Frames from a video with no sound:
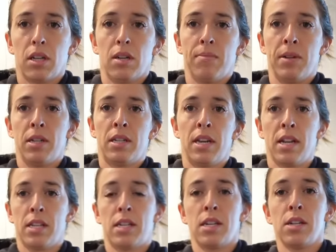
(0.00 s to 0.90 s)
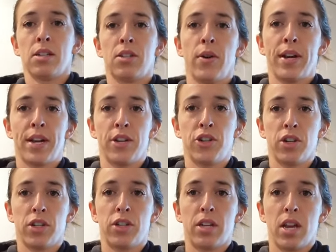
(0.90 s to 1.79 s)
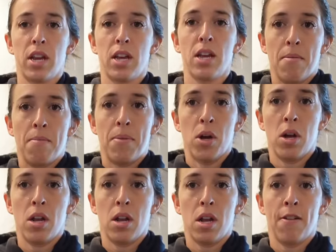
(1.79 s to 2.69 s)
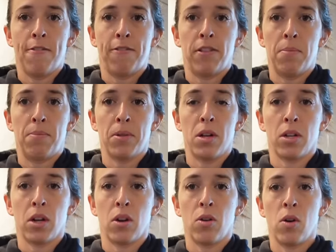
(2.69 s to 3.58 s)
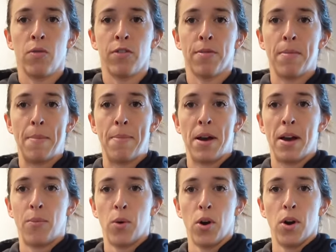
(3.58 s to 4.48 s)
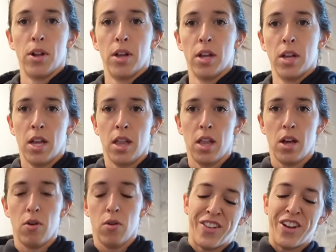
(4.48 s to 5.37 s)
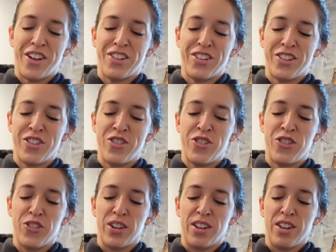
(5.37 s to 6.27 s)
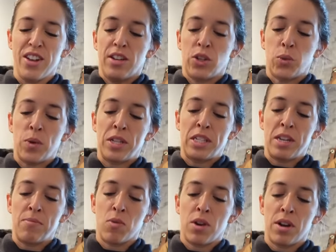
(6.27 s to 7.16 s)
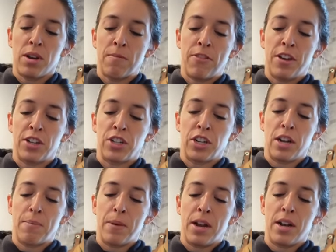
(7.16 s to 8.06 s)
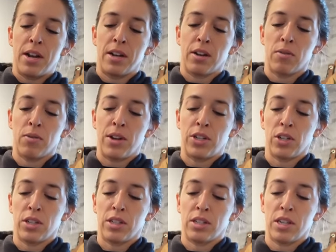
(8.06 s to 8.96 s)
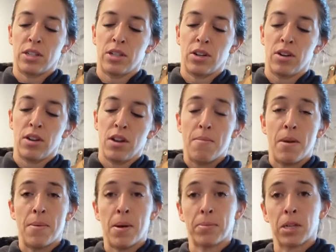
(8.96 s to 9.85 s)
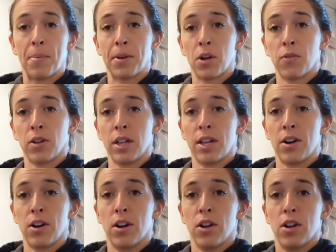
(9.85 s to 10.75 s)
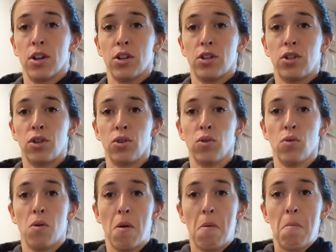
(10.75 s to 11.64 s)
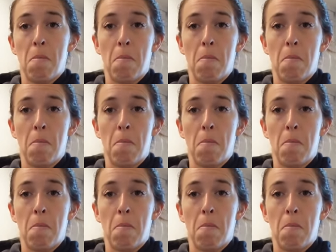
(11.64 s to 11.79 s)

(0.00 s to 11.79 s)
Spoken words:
I'm gonna stand still so I can just put a flip logo over my bad word. Hello. Hi, how you doing? It's Wednesday morning. I'm finishing up editing Rachel and Censor. My mom's coming over later to